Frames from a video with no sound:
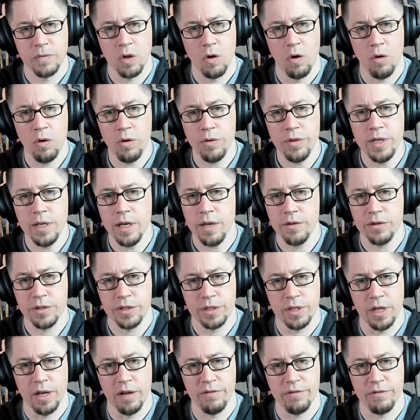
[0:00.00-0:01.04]
All the other
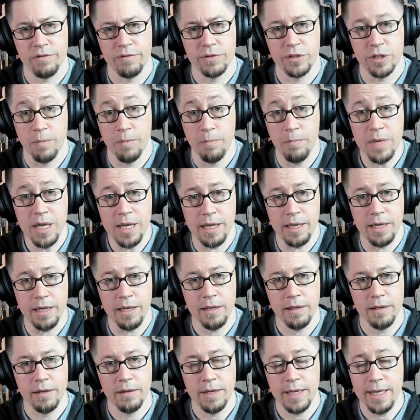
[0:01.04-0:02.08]
stuff, to
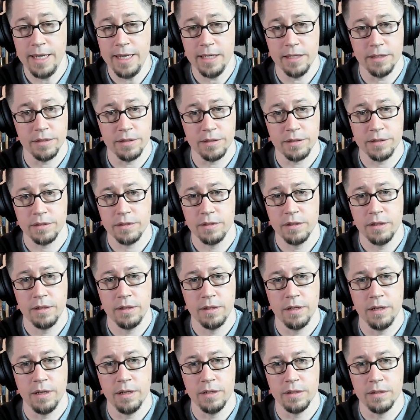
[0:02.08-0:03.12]
me, is
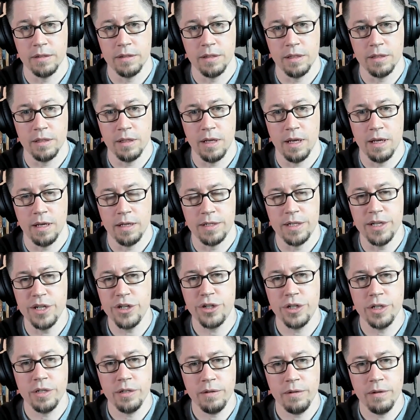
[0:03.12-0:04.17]

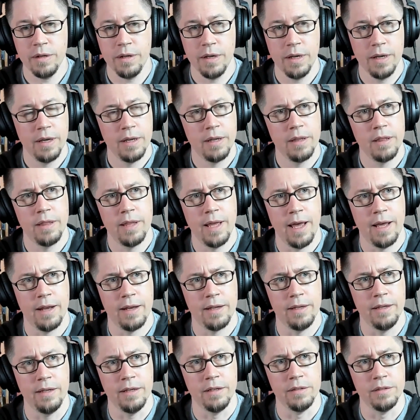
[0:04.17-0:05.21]
addition that
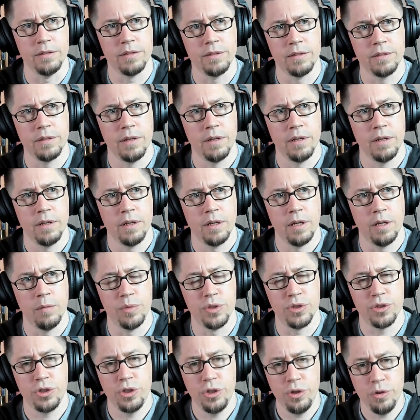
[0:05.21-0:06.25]
is
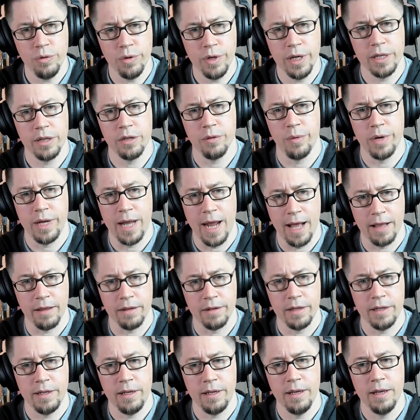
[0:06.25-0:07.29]
skewering the
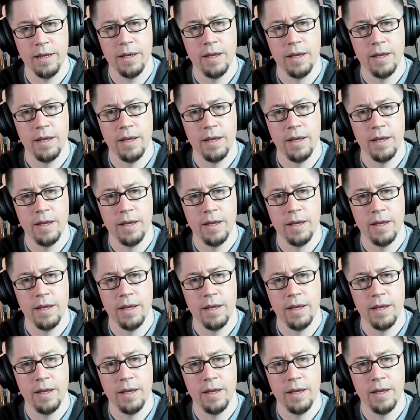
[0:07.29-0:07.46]
reality